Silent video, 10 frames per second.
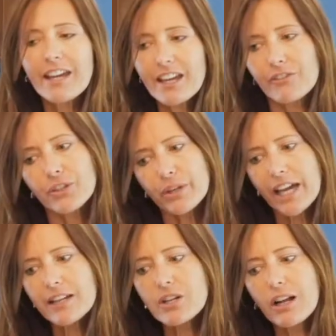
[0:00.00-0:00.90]
If you
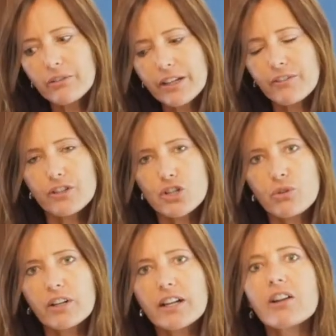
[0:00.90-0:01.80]
can't tolerate fish
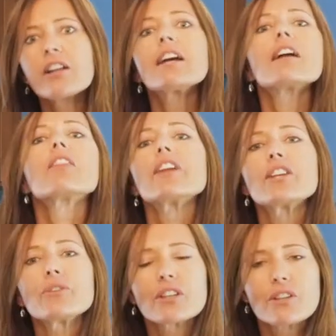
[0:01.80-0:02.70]
oil, then
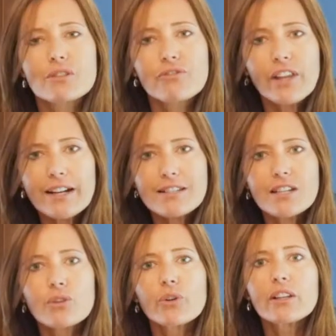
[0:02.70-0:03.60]
you can use
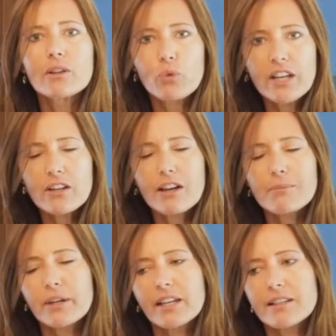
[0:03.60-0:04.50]
flaxseed oil and
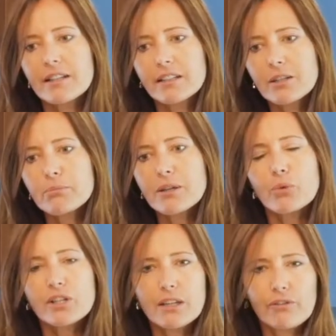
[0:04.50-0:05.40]
whatnot, but it's a little bit
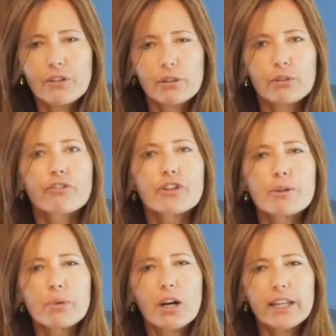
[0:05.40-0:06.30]
more difficult for your
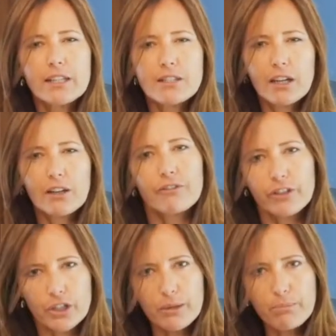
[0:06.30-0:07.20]
body to
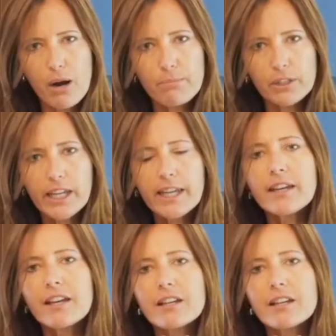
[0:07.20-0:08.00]
convert it properly.